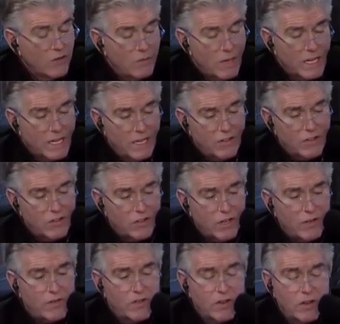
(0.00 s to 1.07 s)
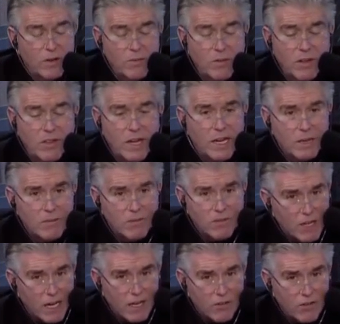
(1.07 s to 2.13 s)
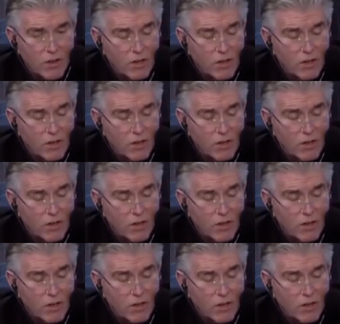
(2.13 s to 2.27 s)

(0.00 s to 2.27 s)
for my kids and stuff, so we thank him for that.